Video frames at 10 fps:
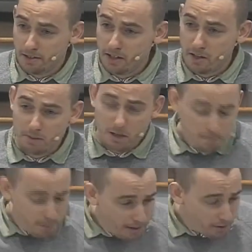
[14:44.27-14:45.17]
You
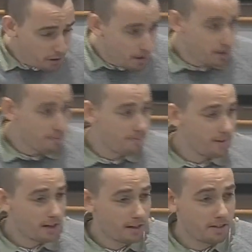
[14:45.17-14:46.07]
can be of good
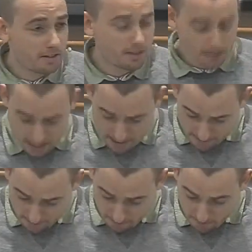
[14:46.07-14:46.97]
comfort because
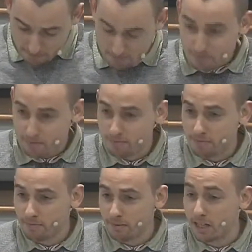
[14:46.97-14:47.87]

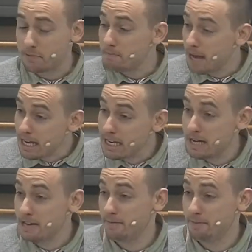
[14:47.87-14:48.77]
it's
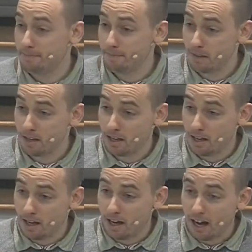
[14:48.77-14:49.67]
me.
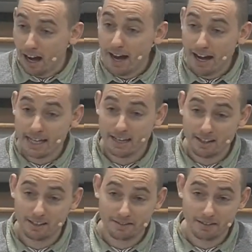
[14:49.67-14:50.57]
I
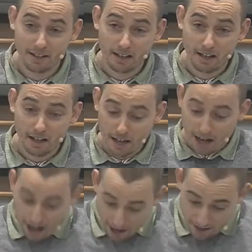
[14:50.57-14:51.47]

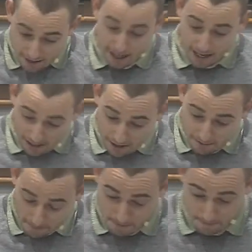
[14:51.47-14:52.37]

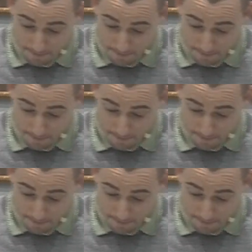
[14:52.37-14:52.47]
am.